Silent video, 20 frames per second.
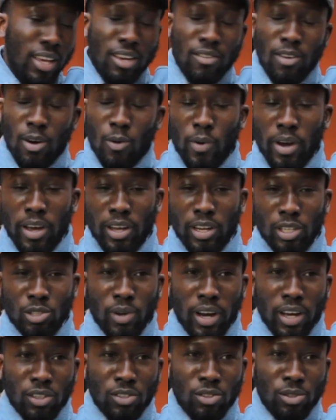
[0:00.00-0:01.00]
if I'm wearing a
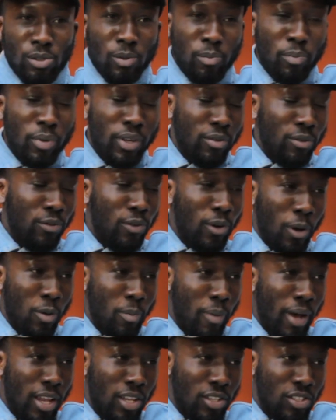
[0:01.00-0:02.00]
tracksuit, being followed
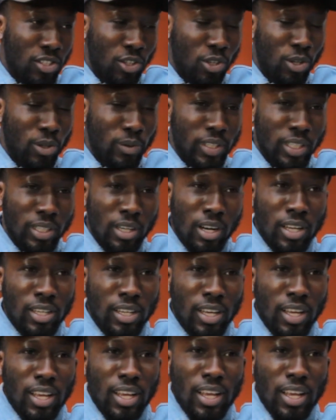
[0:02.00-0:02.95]
by the security guard,